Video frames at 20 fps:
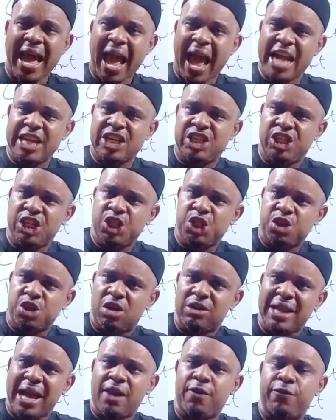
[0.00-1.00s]

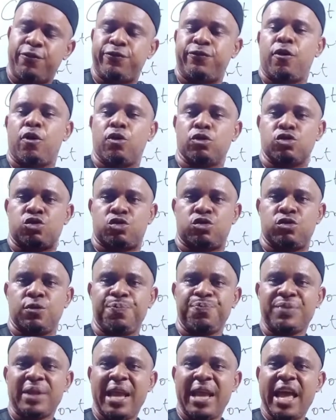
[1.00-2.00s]
Additional force,
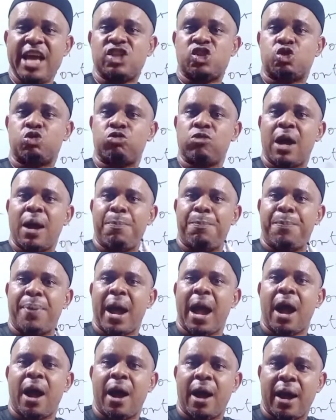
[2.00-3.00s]
extra
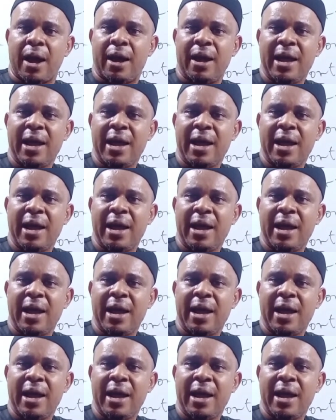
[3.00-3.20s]
power,